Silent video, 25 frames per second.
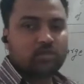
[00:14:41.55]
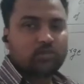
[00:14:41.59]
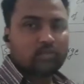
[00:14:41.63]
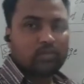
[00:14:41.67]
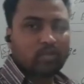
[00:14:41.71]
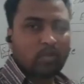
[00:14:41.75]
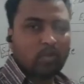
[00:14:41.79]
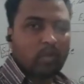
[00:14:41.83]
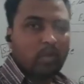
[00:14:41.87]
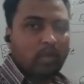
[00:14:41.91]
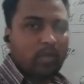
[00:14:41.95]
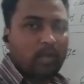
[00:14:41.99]

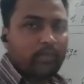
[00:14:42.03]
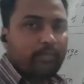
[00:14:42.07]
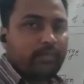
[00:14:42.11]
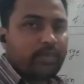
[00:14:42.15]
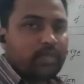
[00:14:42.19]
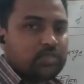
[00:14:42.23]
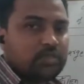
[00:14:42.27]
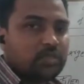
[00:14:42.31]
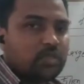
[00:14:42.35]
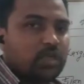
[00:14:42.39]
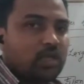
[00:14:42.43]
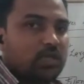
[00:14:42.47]
So
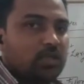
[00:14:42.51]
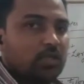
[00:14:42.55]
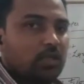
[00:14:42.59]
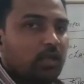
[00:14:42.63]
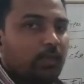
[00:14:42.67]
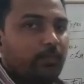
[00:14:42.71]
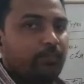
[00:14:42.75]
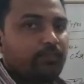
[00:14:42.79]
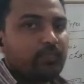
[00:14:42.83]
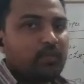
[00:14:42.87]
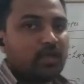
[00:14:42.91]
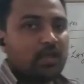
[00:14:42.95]
basically
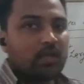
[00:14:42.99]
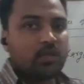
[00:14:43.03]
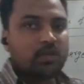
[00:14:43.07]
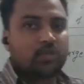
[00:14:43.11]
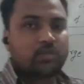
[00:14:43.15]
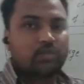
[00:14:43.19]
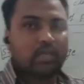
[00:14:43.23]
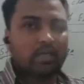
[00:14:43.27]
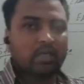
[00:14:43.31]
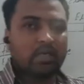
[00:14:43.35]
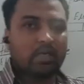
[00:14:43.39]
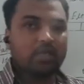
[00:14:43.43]

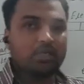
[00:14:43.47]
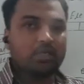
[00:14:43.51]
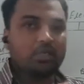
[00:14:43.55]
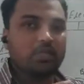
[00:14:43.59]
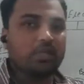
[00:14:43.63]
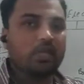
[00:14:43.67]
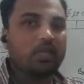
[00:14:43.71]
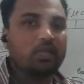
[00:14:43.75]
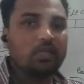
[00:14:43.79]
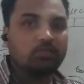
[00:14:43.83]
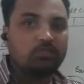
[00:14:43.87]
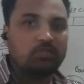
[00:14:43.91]
the
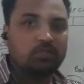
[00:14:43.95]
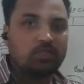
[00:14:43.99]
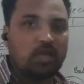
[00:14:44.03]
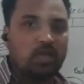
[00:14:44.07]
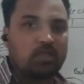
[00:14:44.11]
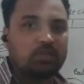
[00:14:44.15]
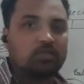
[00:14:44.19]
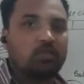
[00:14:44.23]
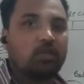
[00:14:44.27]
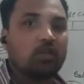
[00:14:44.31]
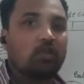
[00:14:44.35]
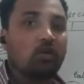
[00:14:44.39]
negative
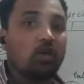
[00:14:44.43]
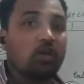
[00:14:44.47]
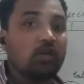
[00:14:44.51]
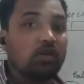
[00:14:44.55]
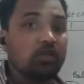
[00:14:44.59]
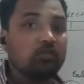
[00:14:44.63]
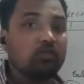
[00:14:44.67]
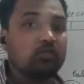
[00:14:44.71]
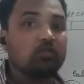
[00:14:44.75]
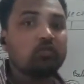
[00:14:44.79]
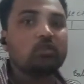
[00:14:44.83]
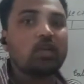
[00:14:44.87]
charge,
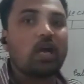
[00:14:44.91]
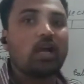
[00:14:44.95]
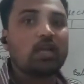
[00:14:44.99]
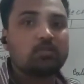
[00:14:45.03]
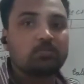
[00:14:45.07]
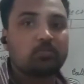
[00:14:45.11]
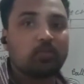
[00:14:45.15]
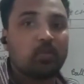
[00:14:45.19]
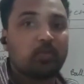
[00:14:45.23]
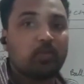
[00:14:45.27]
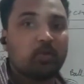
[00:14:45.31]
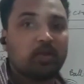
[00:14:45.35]
according to
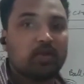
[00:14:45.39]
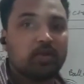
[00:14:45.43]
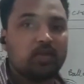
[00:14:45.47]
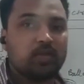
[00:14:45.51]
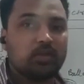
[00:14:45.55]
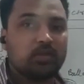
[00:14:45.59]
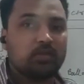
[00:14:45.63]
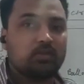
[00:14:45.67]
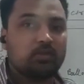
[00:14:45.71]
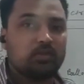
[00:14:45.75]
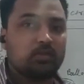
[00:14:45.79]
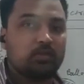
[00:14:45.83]
charge
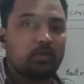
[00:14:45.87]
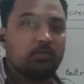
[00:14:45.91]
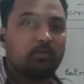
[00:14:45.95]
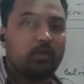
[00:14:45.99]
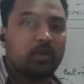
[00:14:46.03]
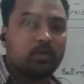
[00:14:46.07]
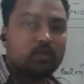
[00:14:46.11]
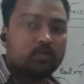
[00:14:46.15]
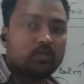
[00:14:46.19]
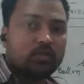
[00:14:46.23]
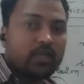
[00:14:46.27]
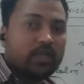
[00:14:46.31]
property, the
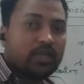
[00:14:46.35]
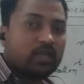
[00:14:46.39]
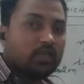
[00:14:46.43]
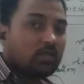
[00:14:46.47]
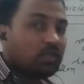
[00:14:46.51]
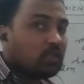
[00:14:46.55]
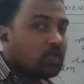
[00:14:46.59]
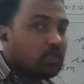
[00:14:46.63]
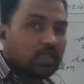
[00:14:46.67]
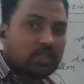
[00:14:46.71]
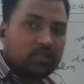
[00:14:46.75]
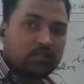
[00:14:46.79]
balloon get
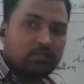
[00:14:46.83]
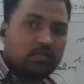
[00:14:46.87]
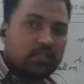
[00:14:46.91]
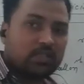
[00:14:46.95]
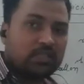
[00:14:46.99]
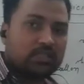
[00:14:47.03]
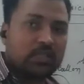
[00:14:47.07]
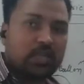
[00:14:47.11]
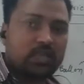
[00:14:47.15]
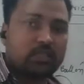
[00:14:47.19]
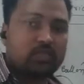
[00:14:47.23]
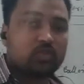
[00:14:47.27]

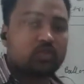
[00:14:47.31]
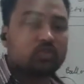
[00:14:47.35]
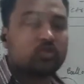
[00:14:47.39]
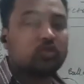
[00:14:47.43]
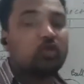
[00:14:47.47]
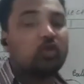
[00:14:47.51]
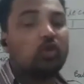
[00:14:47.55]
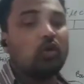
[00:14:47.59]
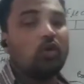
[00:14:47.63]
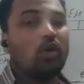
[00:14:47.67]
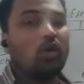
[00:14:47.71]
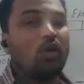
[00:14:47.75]
negatively charged,
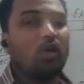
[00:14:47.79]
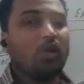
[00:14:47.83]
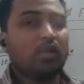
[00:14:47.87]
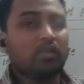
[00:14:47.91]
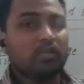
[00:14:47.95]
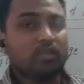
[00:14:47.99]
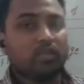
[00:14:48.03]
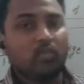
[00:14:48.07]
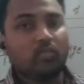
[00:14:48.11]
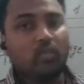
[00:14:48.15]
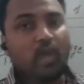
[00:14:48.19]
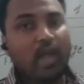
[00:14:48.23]
so
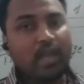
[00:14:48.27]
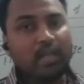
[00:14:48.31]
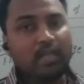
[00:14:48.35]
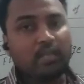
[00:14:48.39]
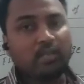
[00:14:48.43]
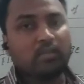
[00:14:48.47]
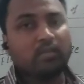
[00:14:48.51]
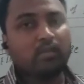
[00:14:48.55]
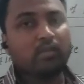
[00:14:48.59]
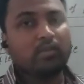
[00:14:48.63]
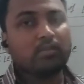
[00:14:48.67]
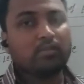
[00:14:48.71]

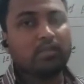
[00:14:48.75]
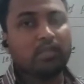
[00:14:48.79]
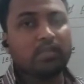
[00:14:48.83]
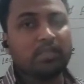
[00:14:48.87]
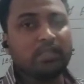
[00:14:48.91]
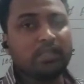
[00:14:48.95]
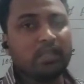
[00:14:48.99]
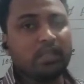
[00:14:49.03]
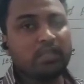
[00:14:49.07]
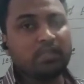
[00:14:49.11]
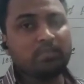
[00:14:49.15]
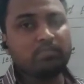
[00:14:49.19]
the
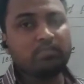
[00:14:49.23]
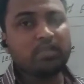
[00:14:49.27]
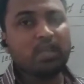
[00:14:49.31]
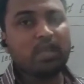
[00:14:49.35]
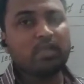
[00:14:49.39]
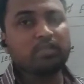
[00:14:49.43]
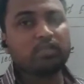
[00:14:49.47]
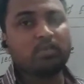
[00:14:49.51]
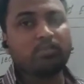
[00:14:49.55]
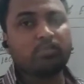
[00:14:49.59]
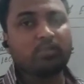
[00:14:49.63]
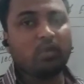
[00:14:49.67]
negative
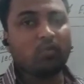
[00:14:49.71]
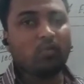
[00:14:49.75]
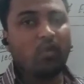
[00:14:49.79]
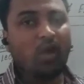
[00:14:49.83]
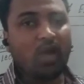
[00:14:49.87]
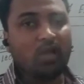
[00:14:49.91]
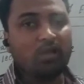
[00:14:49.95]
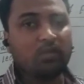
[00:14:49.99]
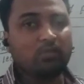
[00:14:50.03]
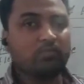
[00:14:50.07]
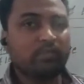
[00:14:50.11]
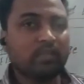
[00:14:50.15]
charge of the
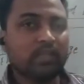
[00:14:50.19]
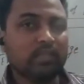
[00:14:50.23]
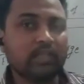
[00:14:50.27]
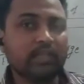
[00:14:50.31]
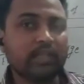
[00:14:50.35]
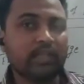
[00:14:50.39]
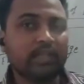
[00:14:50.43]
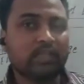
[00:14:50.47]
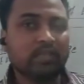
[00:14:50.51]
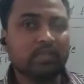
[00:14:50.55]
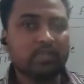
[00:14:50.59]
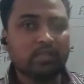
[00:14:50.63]
wall will
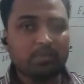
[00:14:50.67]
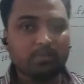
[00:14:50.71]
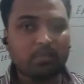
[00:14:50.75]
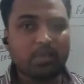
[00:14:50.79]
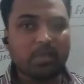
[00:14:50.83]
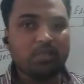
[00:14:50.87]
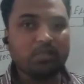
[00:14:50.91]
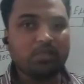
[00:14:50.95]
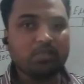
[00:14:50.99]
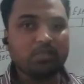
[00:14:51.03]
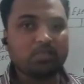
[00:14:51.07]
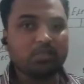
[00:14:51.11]
get
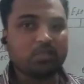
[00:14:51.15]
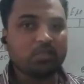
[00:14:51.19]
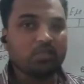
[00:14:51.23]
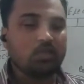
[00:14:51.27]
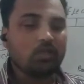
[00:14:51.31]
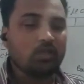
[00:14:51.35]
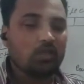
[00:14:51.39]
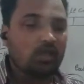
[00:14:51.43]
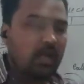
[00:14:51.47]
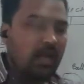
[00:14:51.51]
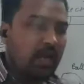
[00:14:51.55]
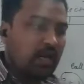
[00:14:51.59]
repel each
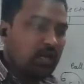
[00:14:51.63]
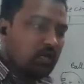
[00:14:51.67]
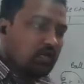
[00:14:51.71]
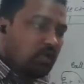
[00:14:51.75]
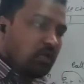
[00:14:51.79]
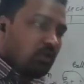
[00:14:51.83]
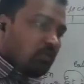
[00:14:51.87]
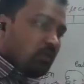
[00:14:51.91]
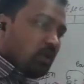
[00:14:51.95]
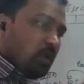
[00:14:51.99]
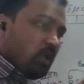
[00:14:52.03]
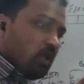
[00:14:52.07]
other, and
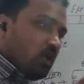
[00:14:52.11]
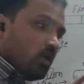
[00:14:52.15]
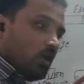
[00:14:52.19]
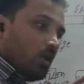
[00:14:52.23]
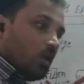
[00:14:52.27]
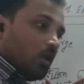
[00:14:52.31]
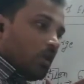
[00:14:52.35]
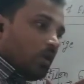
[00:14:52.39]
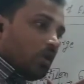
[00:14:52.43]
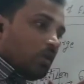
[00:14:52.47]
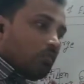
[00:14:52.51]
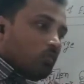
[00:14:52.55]
they will
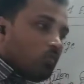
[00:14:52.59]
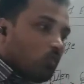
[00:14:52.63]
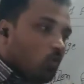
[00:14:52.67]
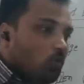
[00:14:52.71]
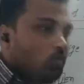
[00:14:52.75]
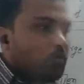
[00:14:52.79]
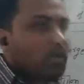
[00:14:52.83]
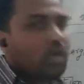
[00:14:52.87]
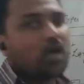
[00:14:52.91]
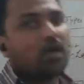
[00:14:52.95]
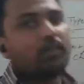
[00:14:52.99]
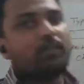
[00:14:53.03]

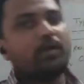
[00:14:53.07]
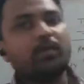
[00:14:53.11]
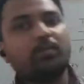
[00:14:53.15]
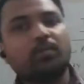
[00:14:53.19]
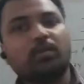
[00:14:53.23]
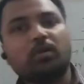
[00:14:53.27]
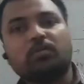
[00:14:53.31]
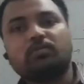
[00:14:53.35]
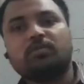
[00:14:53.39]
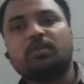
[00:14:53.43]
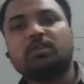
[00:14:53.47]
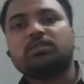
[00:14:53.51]
move away
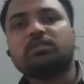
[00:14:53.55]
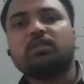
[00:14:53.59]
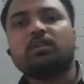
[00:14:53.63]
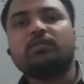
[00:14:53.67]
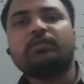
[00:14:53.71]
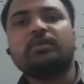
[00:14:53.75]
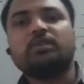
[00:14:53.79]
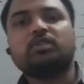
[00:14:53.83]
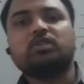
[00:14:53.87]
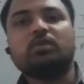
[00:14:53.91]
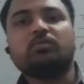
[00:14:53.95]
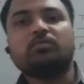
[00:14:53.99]
from the
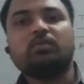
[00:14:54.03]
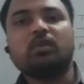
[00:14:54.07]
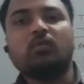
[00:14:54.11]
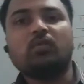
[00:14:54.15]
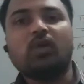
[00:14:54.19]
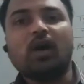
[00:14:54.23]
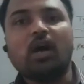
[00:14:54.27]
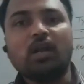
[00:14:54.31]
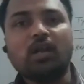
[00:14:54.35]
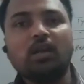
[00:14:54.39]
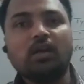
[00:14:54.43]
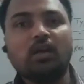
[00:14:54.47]
surface of the
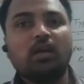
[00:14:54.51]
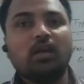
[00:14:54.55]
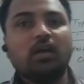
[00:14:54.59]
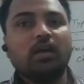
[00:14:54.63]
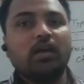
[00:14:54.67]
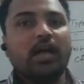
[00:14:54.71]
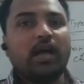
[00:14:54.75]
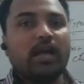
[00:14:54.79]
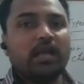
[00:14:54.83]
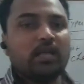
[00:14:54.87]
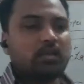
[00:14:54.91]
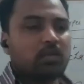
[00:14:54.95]
wall,
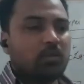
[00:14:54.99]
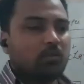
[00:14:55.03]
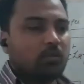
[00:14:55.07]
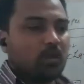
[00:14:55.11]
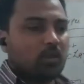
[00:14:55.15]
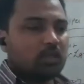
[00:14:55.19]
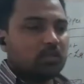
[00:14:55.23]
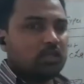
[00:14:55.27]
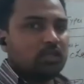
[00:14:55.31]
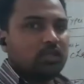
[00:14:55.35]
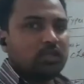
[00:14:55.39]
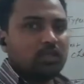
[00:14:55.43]
and the
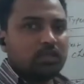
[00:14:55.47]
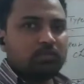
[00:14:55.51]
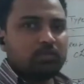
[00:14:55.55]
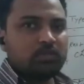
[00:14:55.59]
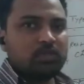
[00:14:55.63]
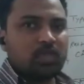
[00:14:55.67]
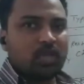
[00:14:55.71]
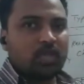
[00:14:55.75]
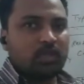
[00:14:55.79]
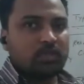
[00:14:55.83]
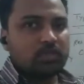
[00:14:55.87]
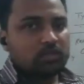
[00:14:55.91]
positive
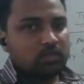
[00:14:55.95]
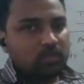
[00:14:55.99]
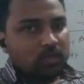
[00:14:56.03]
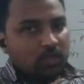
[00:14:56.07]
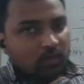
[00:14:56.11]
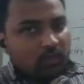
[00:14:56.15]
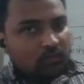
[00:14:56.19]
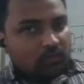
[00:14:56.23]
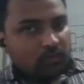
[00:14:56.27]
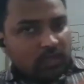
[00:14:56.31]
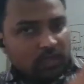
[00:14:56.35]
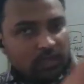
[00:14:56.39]
charge
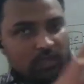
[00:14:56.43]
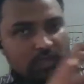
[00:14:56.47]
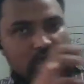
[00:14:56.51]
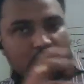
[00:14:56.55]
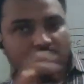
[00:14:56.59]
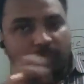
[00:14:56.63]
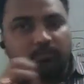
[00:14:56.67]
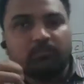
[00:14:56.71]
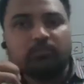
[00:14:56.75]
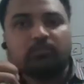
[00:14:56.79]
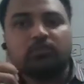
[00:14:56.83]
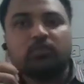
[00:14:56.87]
will
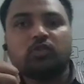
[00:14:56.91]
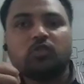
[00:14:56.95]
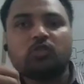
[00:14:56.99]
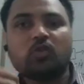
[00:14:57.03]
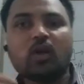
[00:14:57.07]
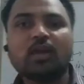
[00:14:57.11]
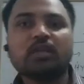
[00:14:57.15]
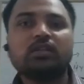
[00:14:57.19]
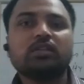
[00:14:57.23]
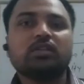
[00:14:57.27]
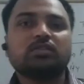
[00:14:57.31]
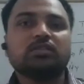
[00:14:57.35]
come
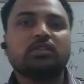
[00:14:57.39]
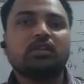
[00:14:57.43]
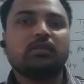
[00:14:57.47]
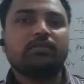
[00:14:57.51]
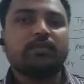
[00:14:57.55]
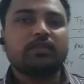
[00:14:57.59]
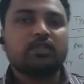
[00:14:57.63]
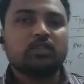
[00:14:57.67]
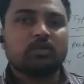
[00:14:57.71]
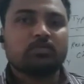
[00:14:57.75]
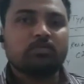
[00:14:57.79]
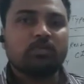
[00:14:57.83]
toward the
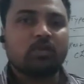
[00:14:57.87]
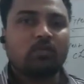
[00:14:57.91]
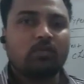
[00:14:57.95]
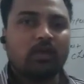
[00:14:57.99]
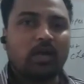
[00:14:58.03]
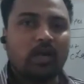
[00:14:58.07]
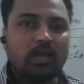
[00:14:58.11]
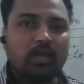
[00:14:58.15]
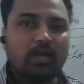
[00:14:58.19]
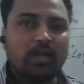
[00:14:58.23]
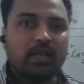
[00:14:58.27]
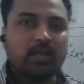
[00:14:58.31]
surface of the
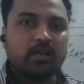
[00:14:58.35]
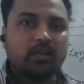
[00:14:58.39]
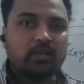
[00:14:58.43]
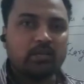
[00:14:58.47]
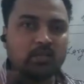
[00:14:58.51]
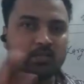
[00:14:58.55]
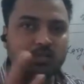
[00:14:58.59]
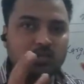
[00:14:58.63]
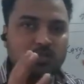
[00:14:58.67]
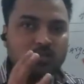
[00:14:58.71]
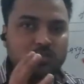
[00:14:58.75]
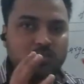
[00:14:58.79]
wall, and
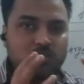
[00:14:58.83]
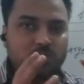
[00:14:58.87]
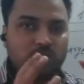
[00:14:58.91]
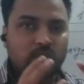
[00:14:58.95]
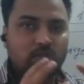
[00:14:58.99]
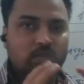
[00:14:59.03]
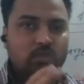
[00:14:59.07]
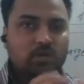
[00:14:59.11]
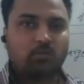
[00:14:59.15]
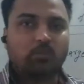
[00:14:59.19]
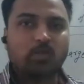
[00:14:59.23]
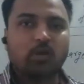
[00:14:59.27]
in this
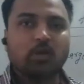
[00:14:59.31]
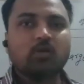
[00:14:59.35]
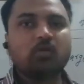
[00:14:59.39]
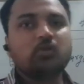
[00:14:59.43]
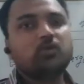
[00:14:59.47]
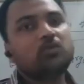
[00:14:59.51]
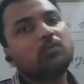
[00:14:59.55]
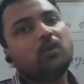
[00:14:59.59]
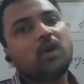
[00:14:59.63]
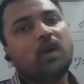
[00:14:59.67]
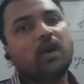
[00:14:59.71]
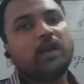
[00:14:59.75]
way the
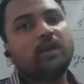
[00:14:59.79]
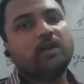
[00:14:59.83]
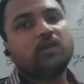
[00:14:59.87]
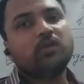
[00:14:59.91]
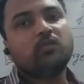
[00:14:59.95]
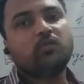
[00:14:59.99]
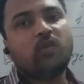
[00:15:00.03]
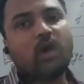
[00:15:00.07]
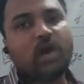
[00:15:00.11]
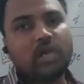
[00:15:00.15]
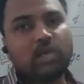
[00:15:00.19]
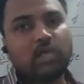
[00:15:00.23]
balloon
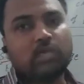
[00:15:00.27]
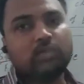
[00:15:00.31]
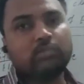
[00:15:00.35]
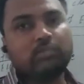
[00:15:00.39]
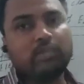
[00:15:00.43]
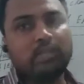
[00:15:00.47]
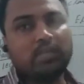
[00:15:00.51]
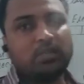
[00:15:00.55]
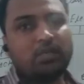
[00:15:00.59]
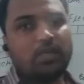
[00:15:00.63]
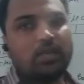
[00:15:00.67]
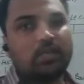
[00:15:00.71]
and wall
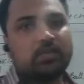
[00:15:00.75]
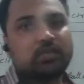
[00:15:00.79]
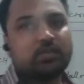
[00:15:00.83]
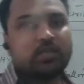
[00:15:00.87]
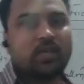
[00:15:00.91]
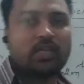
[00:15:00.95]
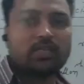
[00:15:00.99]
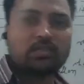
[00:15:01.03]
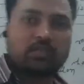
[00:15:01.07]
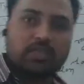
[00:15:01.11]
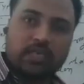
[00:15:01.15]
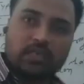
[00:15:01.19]
will get
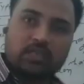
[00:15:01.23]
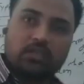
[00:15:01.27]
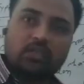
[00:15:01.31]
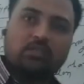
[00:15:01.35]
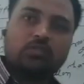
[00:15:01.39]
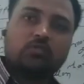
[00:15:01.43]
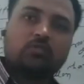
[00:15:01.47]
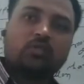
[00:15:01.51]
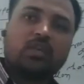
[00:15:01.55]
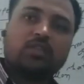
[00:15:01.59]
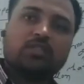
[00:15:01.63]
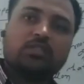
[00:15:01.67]

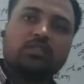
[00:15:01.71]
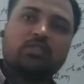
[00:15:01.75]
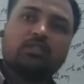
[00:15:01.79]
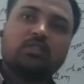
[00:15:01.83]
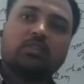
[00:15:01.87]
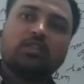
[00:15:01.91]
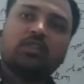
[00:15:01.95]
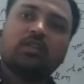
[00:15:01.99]
attracted towards each